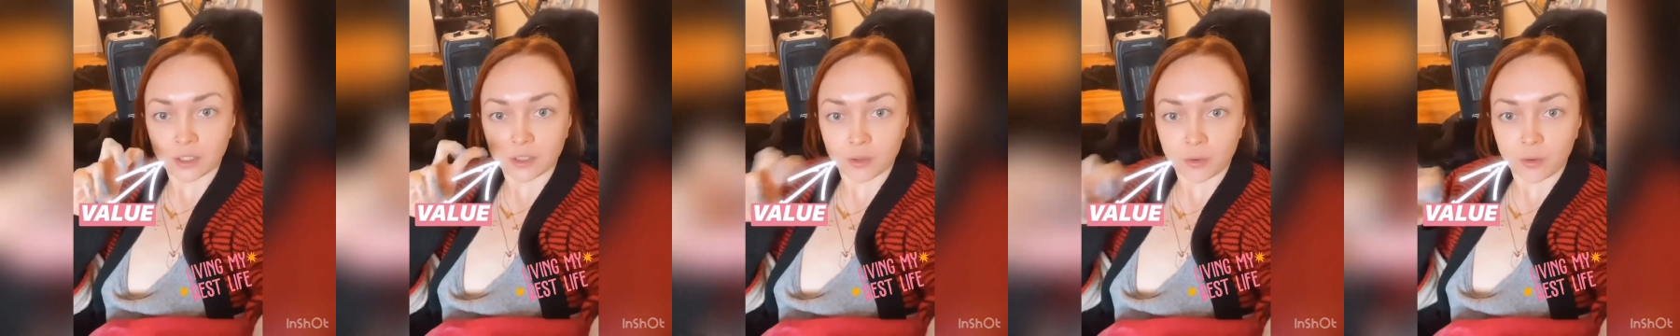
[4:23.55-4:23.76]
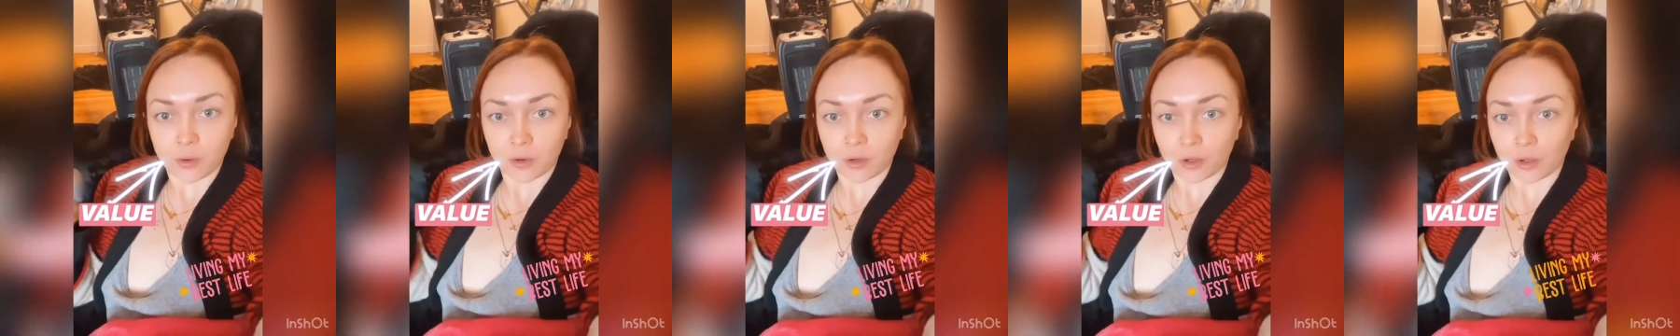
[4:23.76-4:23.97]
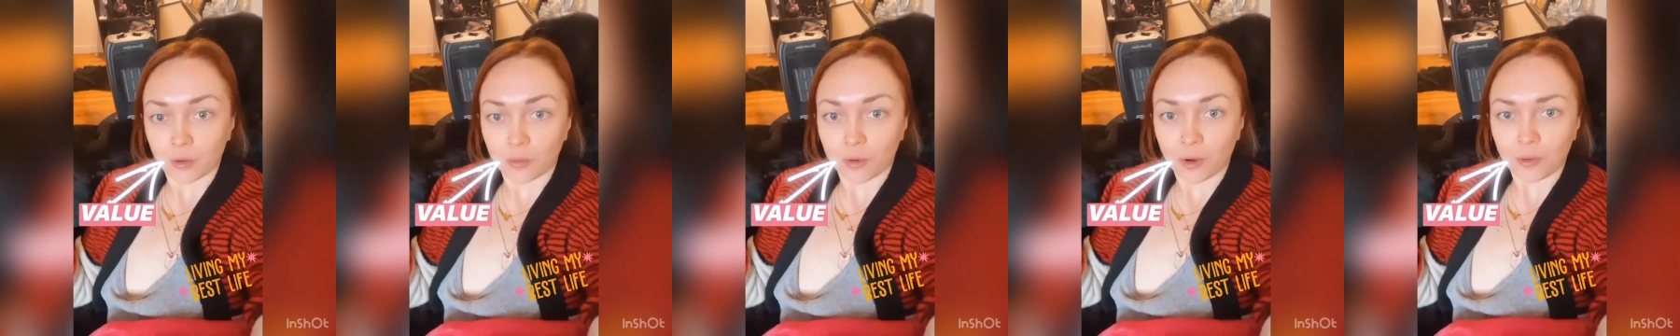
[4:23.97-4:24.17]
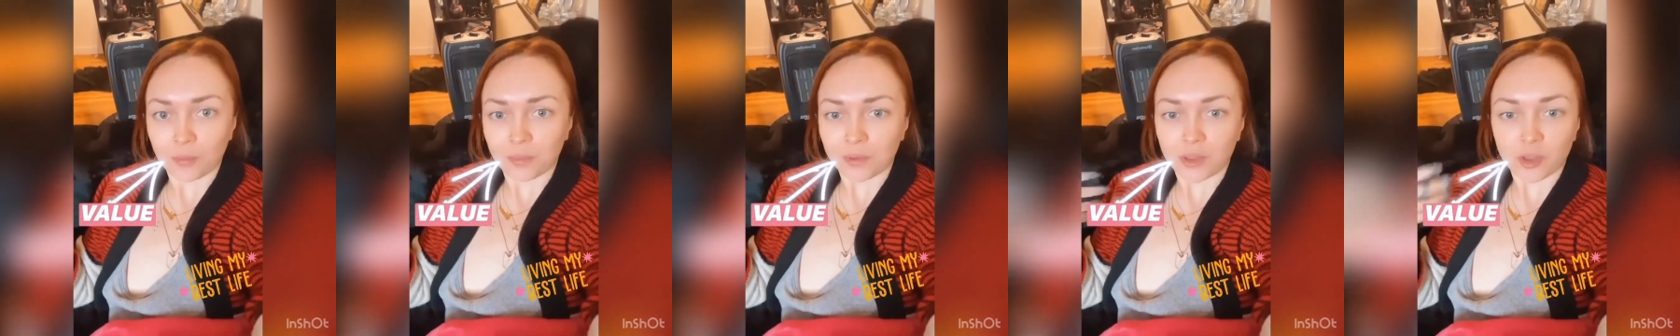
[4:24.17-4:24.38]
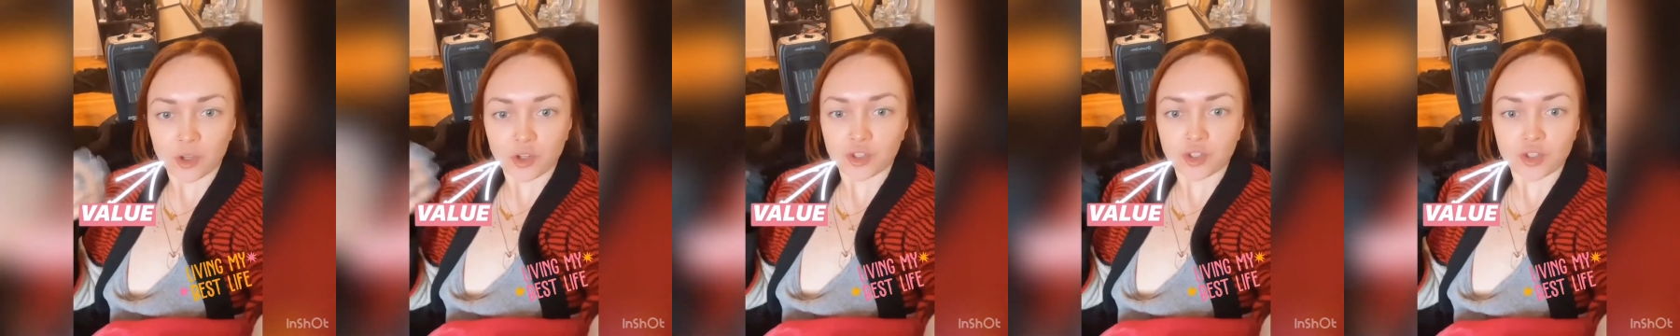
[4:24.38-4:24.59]
quote unquote, but
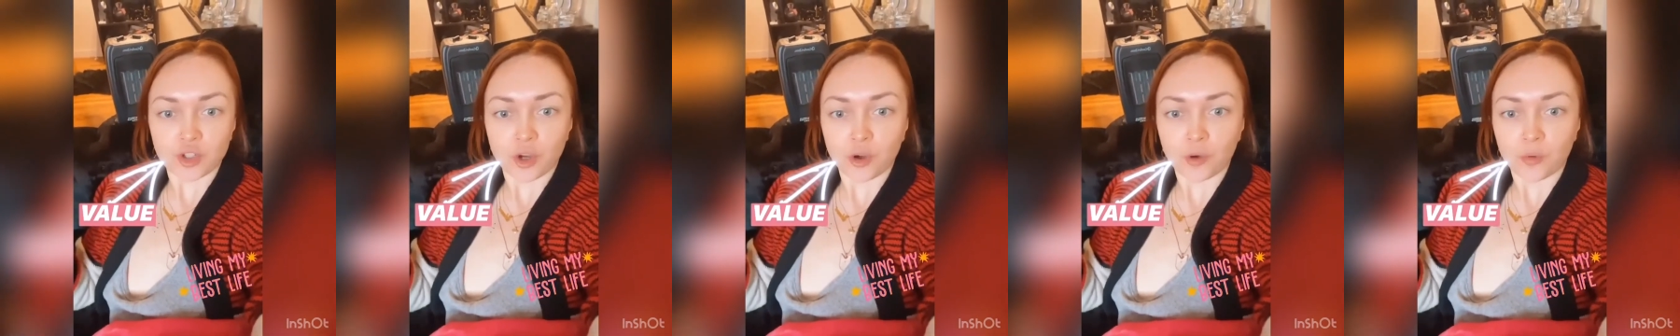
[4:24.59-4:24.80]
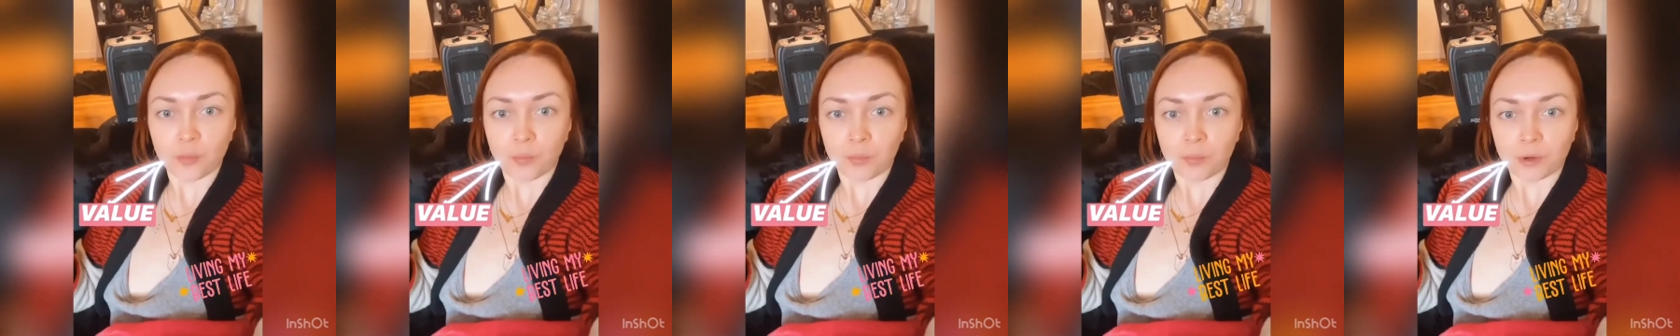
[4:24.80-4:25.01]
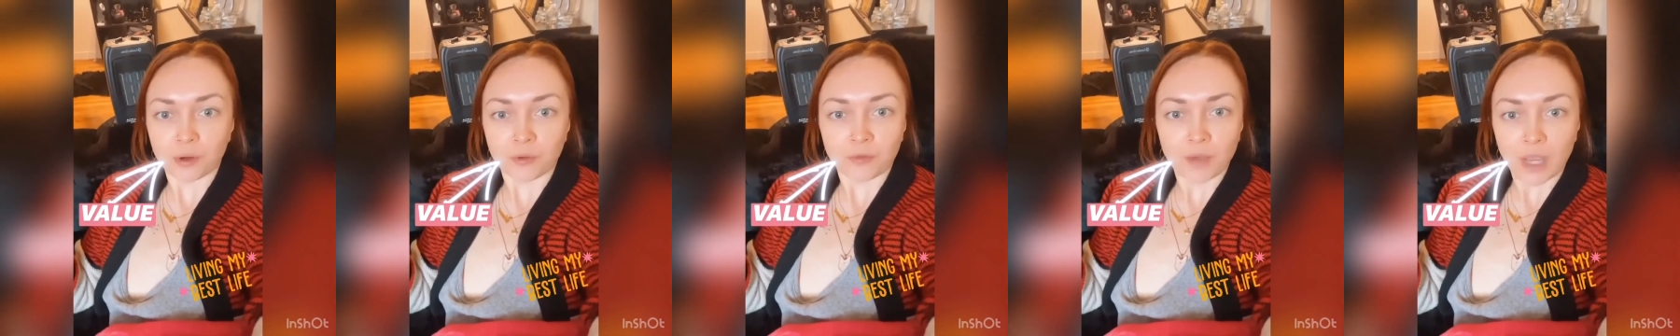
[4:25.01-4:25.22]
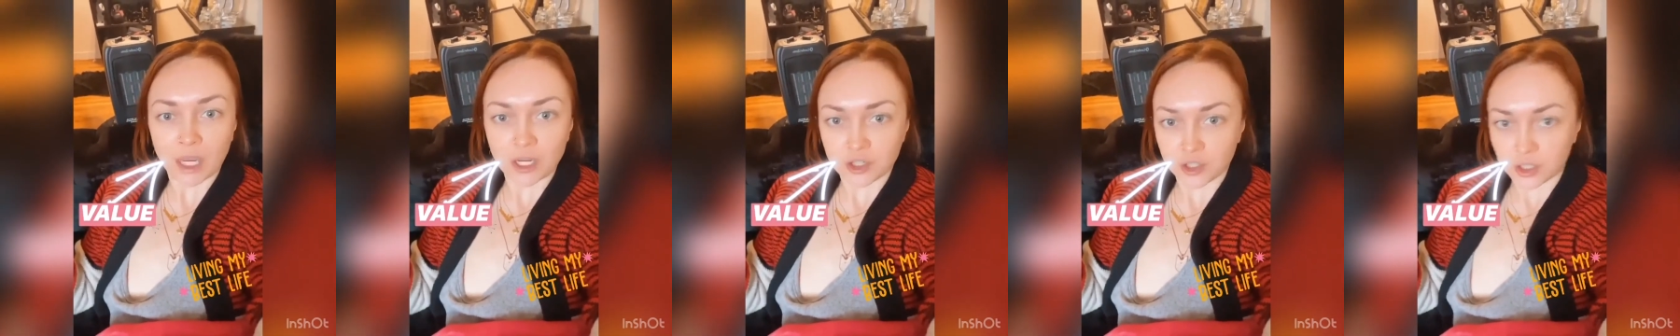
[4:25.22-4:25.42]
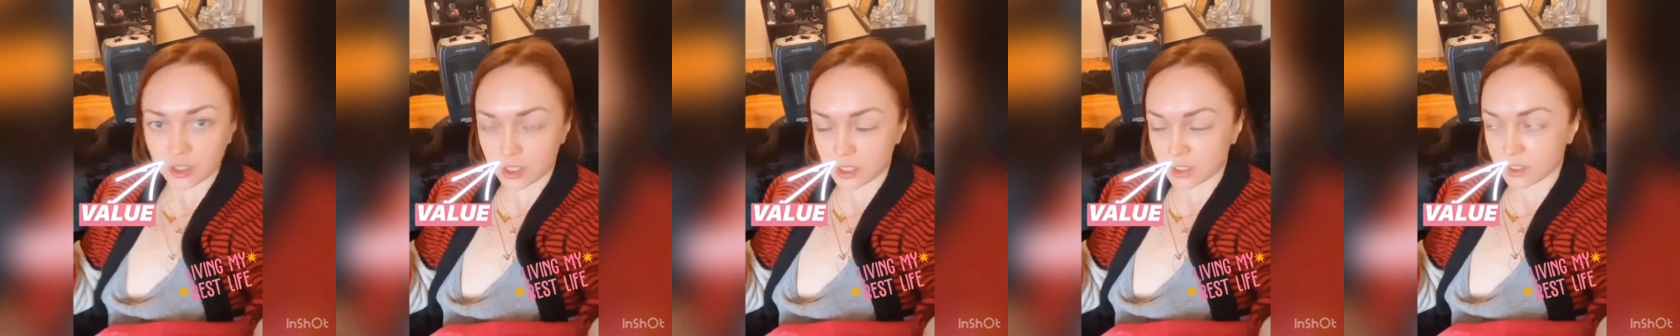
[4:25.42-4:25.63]
there's no
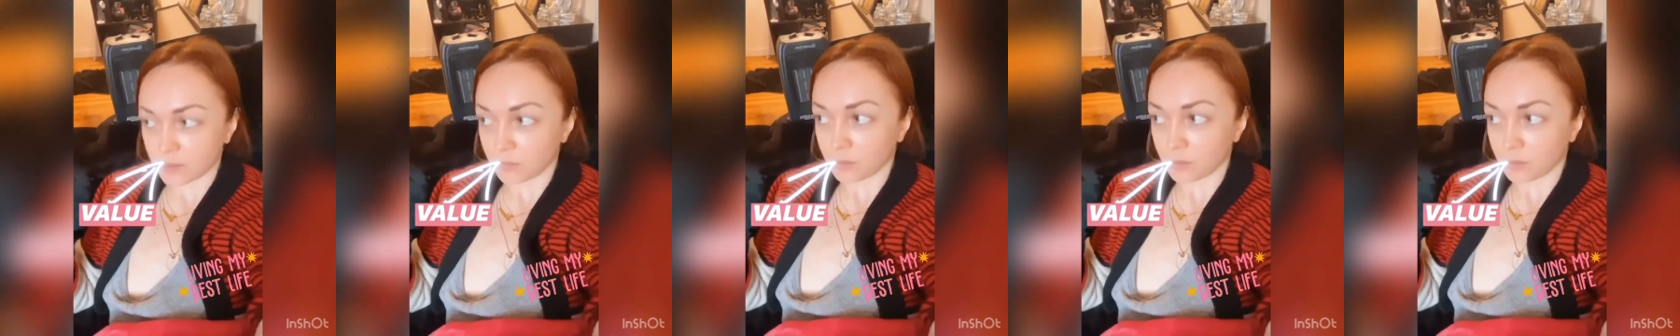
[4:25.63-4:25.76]
perfectionism.